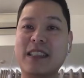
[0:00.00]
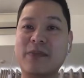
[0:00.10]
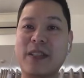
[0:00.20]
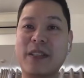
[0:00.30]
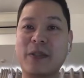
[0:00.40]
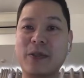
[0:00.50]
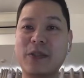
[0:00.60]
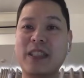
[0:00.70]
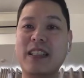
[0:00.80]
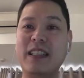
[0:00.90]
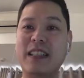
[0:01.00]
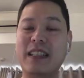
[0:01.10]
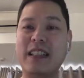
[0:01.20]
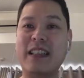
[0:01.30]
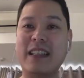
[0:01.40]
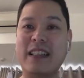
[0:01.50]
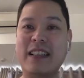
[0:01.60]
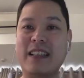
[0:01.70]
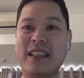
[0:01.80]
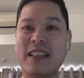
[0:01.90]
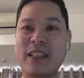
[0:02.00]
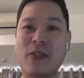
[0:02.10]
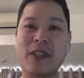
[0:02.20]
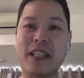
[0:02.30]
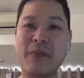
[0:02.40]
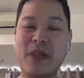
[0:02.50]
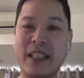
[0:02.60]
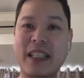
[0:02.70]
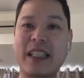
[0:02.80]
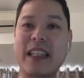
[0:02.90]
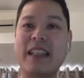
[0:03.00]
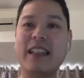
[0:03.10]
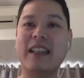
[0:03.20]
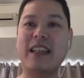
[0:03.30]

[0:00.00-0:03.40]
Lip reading: very crucial in online marketing.